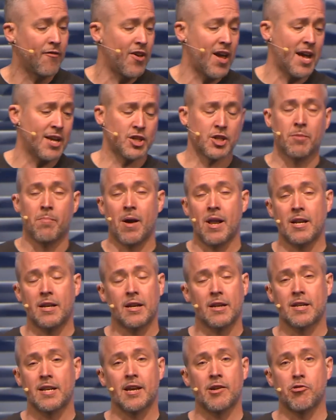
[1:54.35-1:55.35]
If you ask somebody
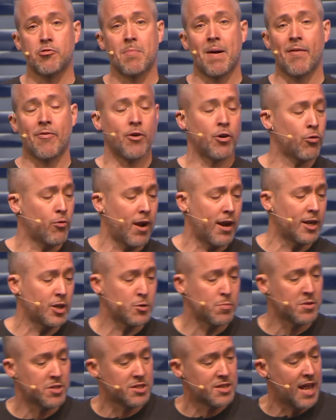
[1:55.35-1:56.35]
to tell you about their
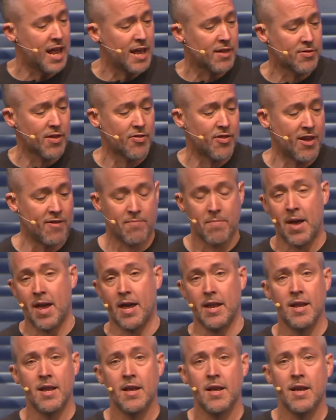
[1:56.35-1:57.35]
greatest mistake that they've
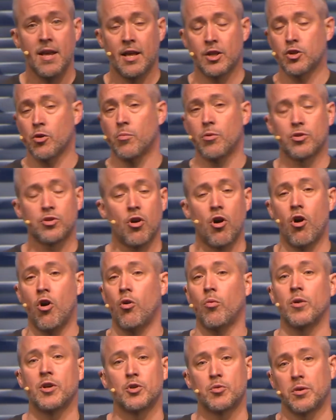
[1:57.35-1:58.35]
made, it's almost
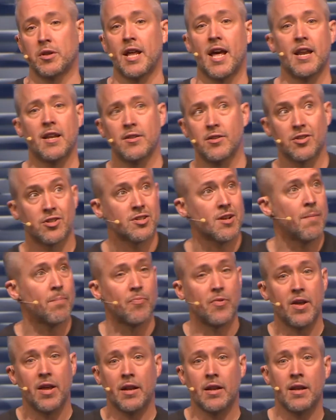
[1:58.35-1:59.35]
always related to
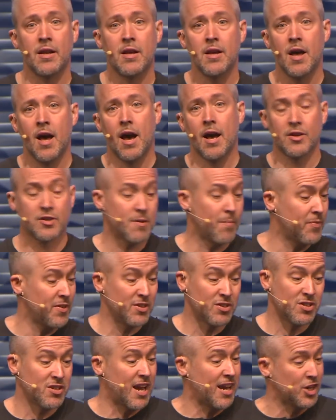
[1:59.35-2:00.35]
something, uh,
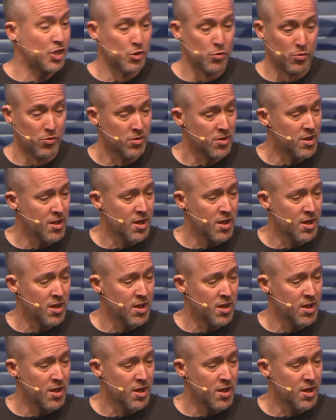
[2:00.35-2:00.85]
something sexual.